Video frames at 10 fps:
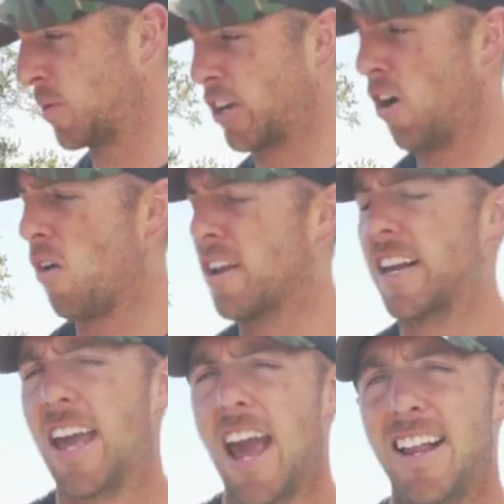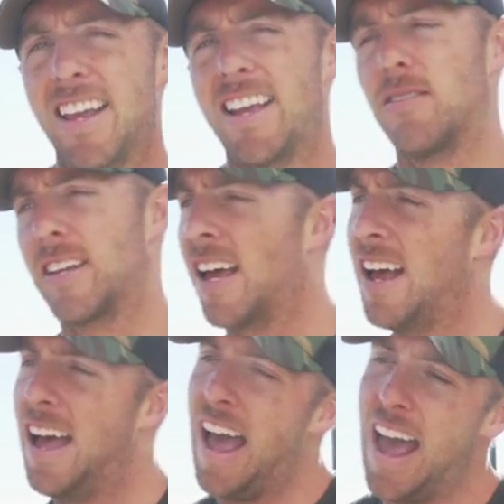when I called into Canyon, I was like,
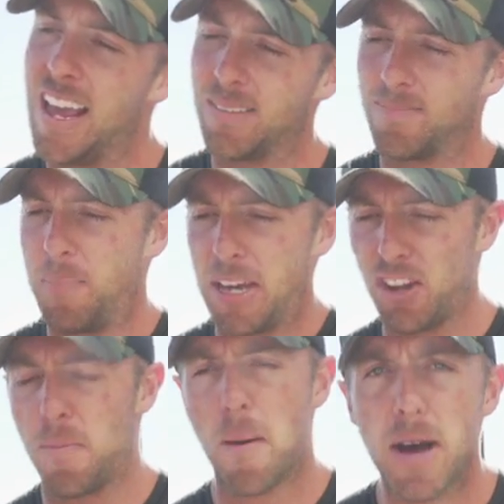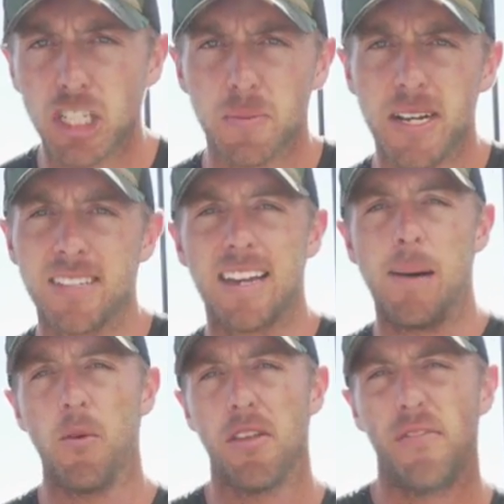hey, based off my measurements,
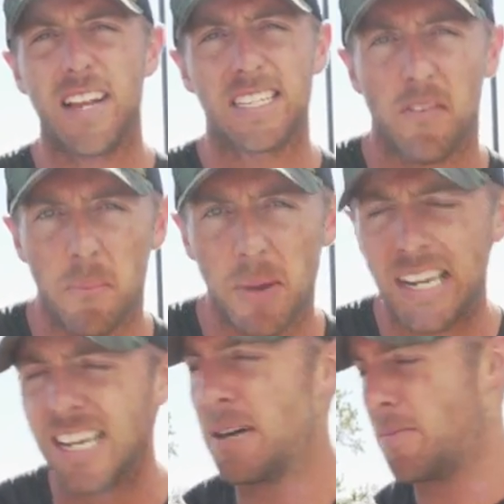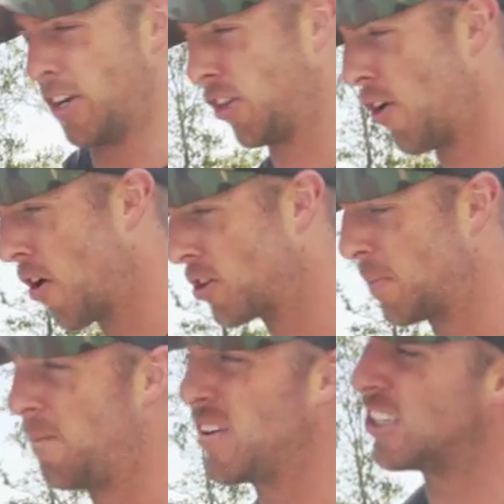I'm on the fence of a medium and a large.
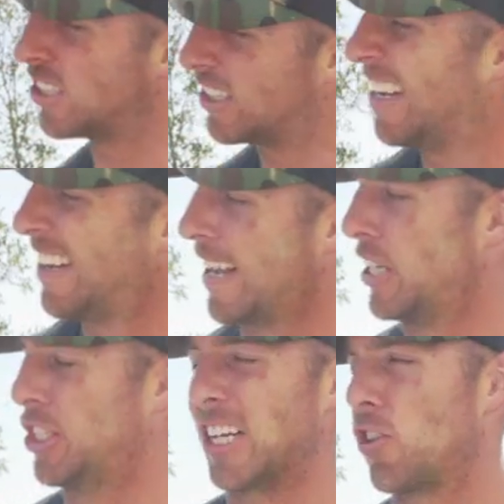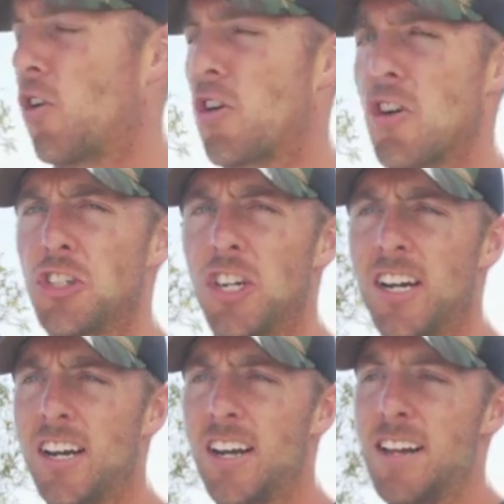I'm feeling like I should get large.
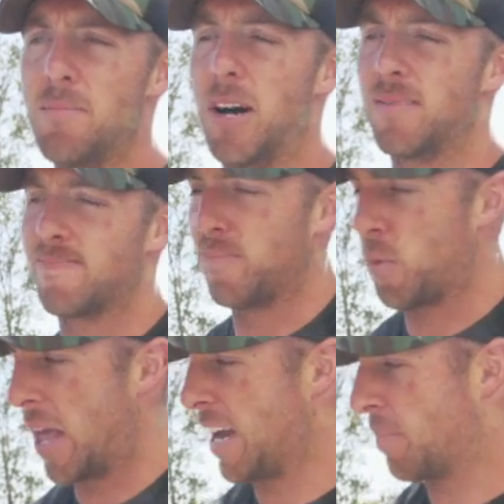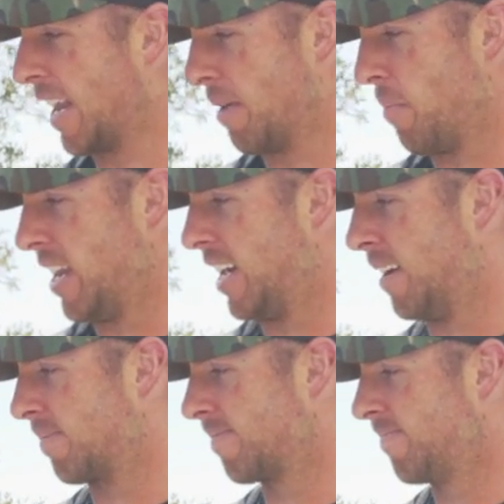But we ended up getting
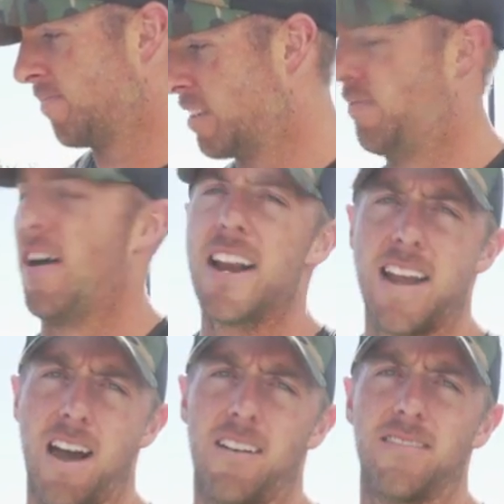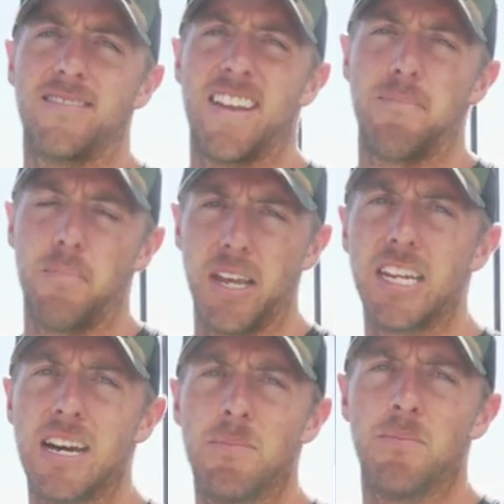medium to find out that the
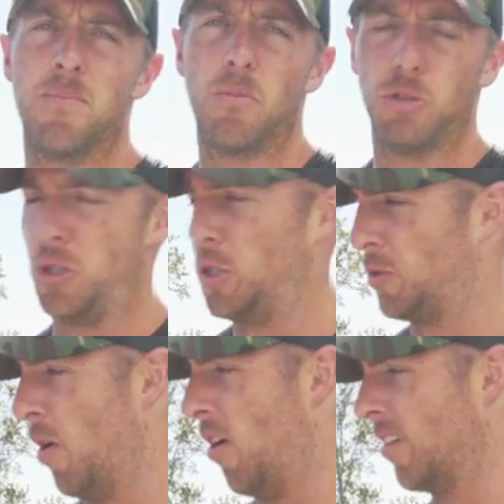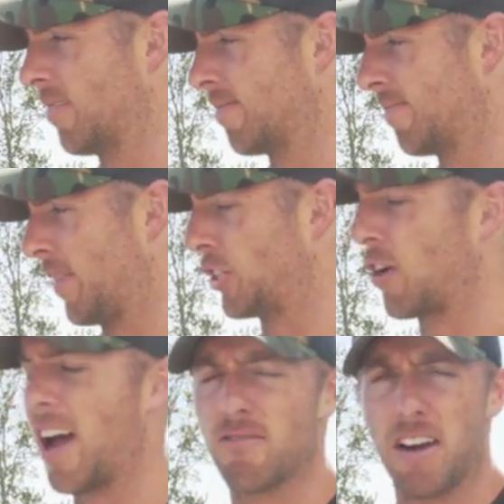medium was too small. I
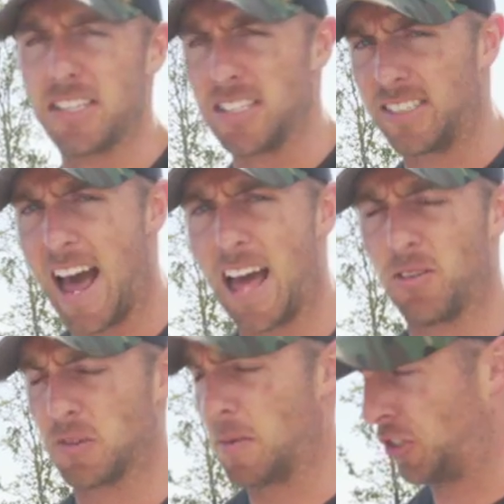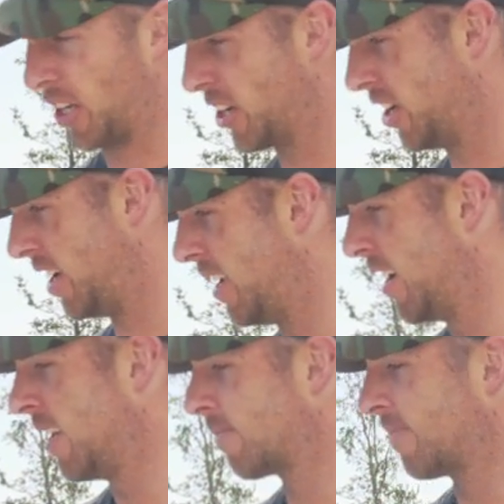tried raising the saddle as much as I could
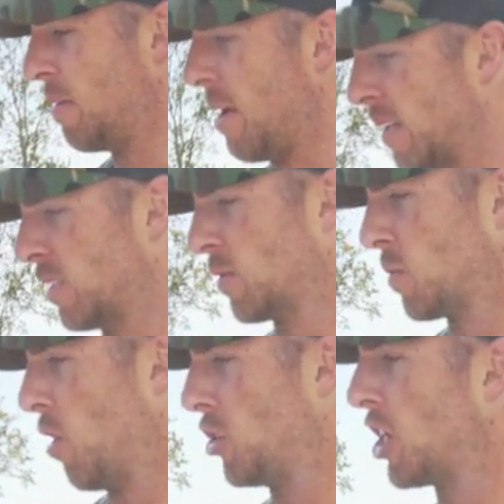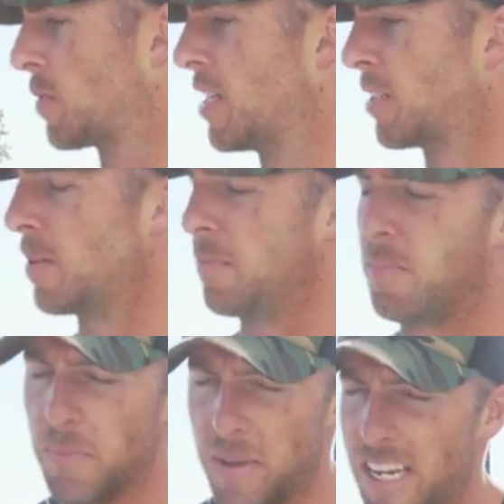and making some small adjustments.
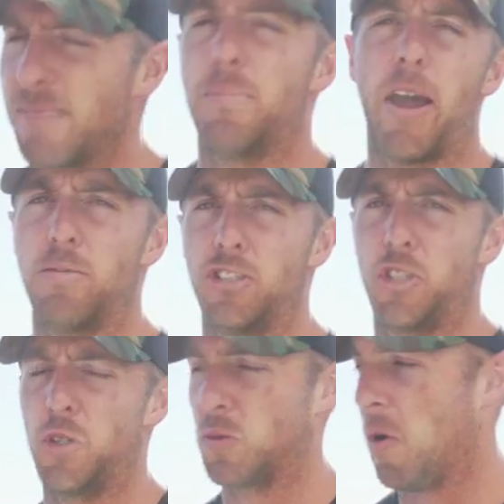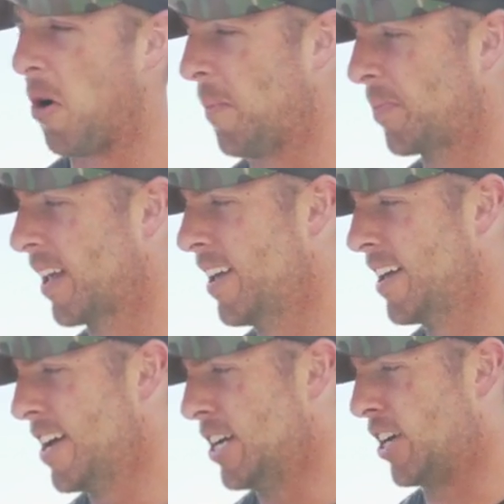But the medium bike was just too small.
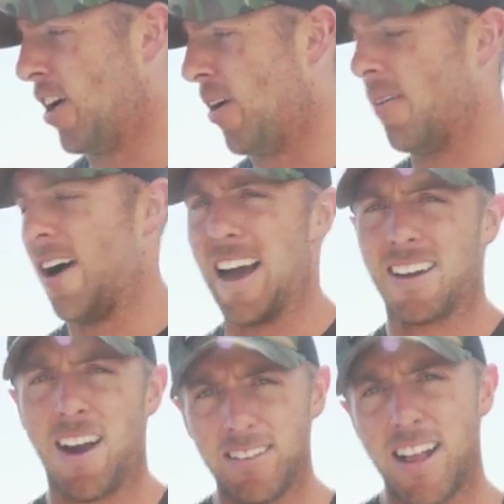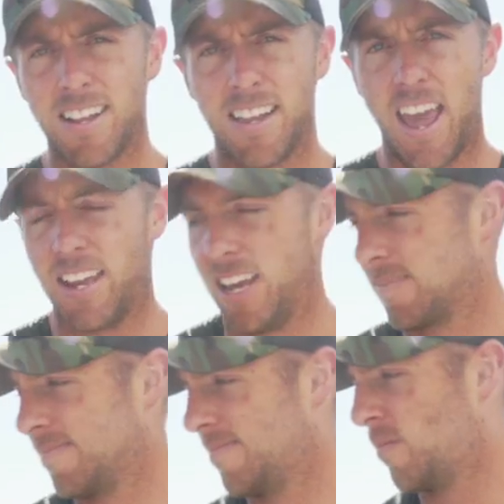So I contacted
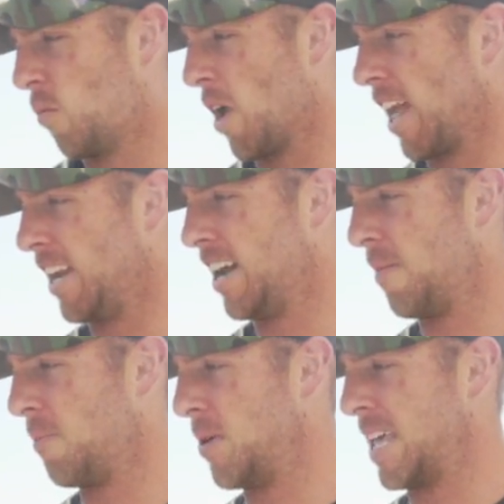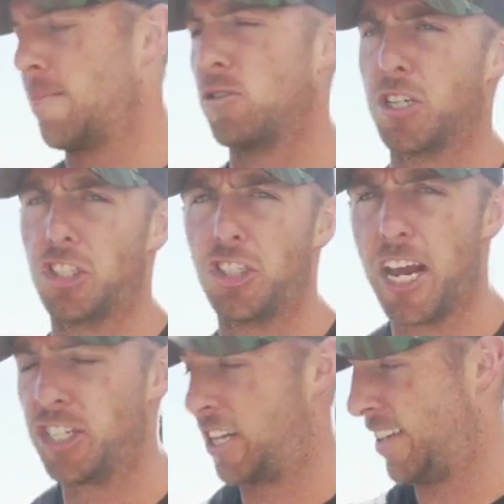Canyon. We ended up being able to
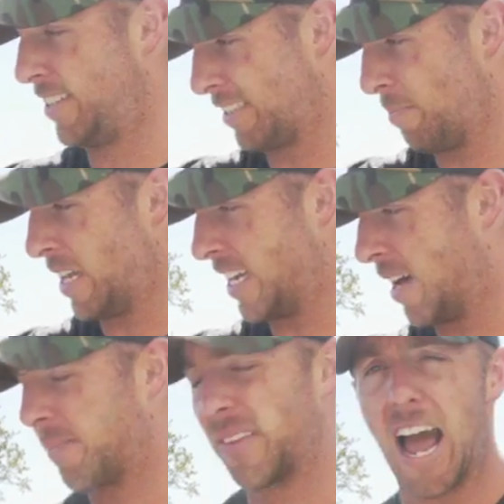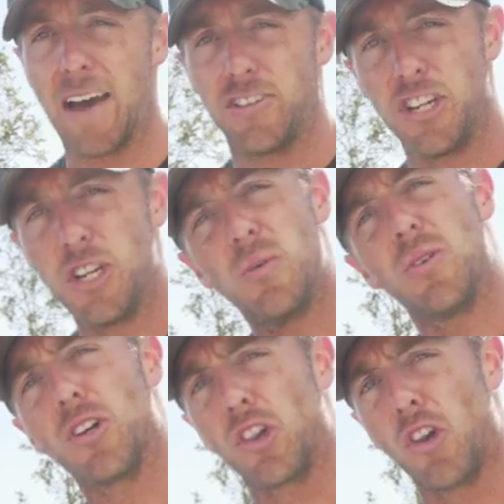exchange it. This is the medium. I have a
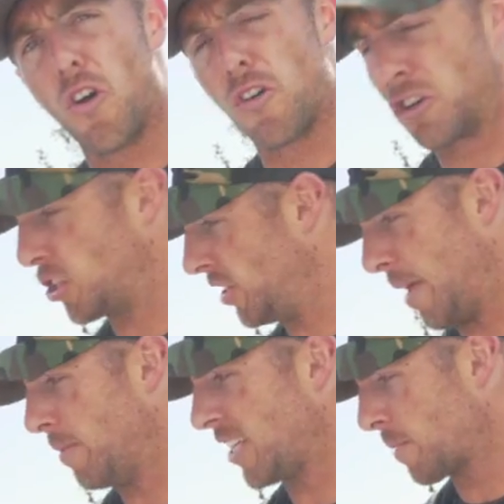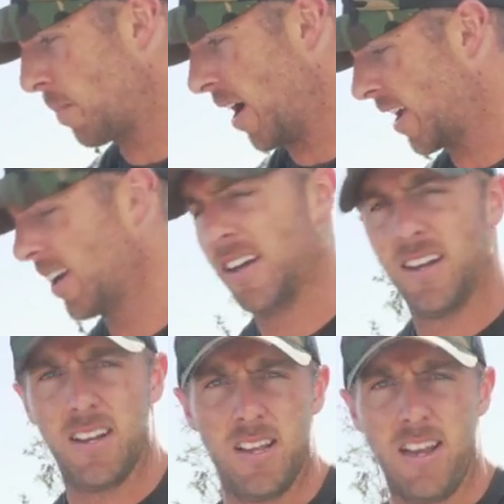new large, same exact bike
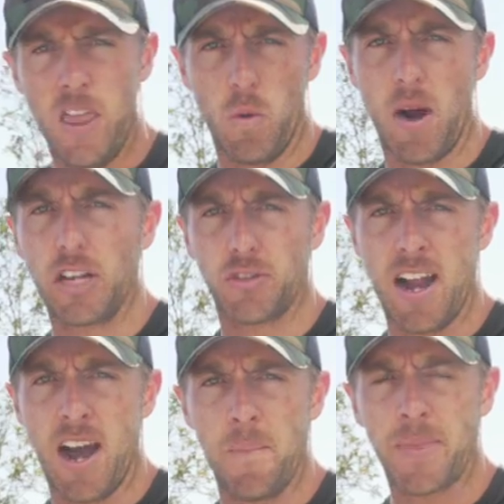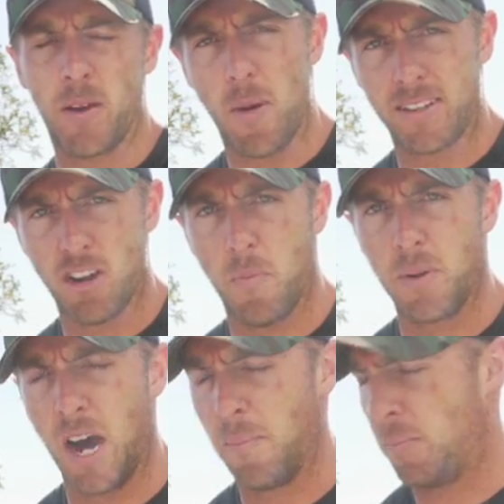in the warehouse right now. They were about to
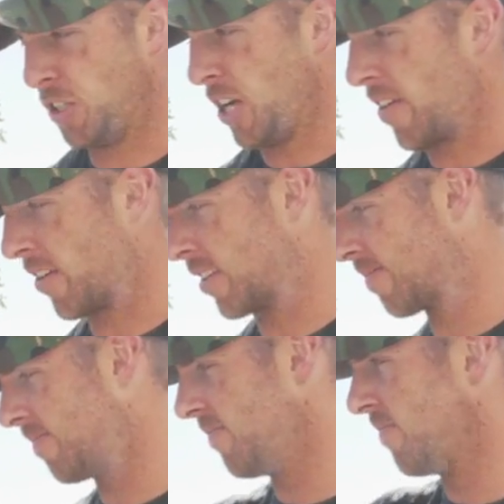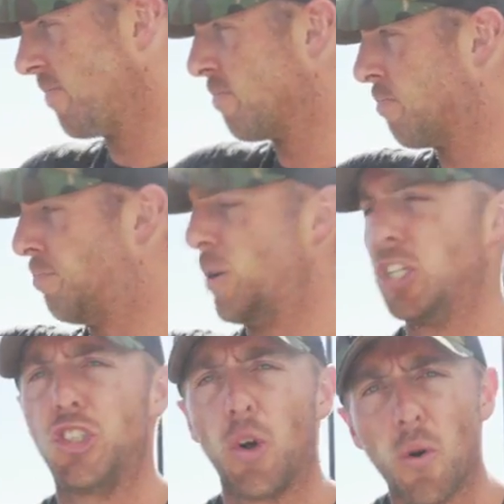open up, put together.
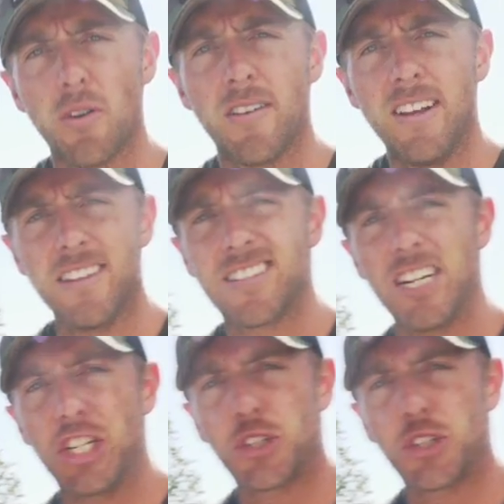But Jordan is gonna